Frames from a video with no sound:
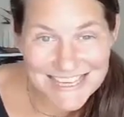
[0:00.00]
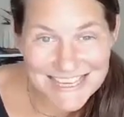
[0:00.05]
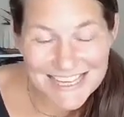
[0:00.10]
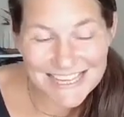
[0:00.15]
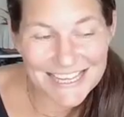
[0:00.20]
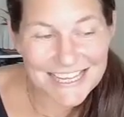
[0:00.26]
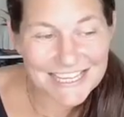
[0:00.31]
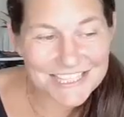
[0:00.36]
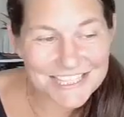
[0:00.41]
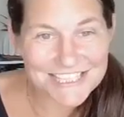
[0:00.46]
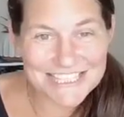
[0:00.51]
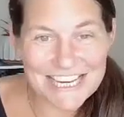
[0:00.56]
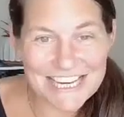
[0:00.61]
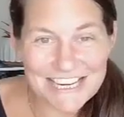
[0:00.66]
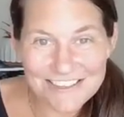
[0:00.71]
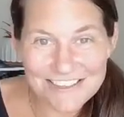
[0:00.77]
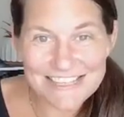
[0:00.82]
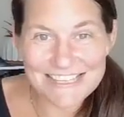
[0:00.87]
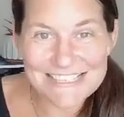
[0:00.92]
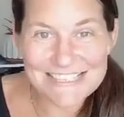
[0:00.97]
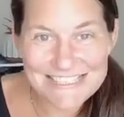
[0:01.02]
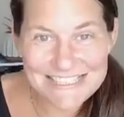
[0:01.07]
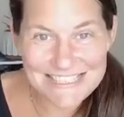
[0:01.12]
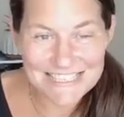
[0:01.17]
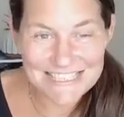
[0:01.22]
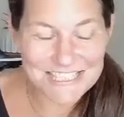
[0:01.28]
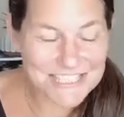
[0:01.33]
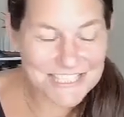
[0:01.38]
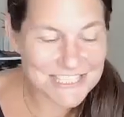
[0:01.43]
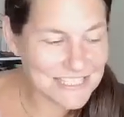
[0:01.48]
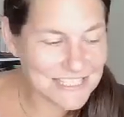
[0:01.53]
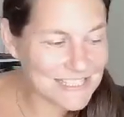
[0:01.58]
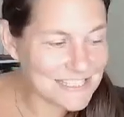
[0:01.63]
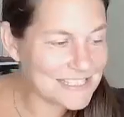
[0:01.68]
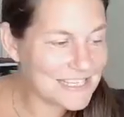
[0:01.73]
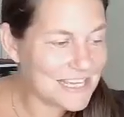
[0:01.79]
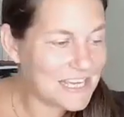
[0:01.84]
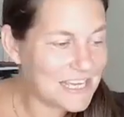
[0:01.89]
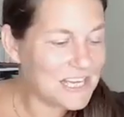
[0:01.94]
I got to share these
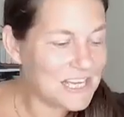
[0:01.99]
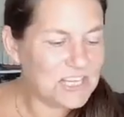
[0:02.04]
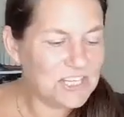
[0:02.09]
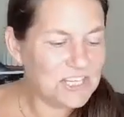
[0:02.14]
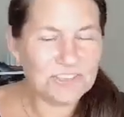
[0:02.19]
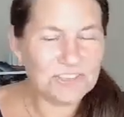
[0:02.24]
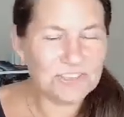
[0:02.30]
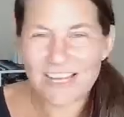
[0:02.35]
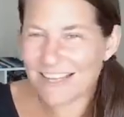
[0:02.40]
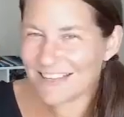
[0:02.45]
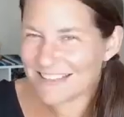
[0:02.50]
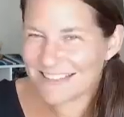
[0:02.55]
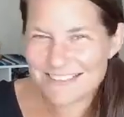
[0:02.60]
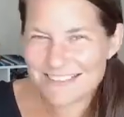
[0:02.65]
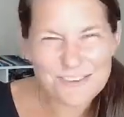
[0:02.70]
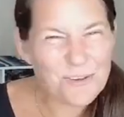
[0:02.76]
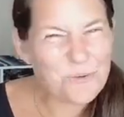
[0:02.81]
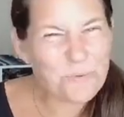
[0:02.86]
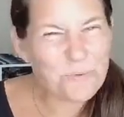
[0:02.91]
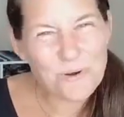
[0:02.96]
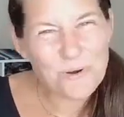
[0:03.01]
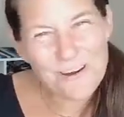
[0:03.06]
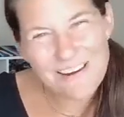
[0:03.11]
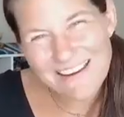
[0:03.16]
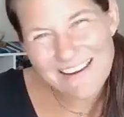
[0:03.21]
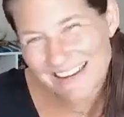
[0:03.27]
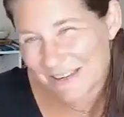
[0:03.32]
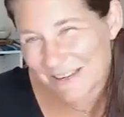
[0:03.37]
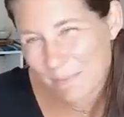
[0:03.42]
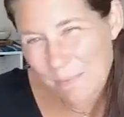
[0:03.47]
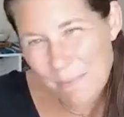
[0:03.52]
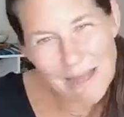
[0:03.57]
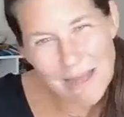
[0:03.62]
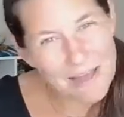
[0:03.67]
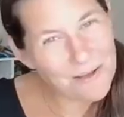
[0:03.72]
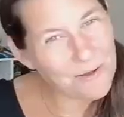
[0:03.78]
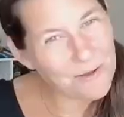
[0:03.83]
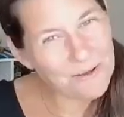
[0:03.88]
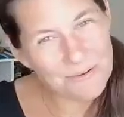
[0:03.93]
dishes, you're not so worried
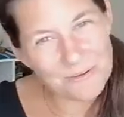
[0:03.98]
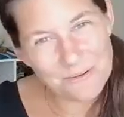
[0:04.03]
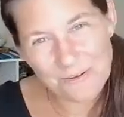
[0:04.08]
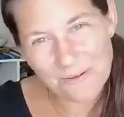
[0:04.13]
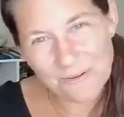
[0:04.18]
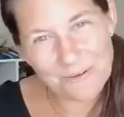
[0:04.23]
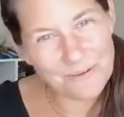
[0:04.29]
about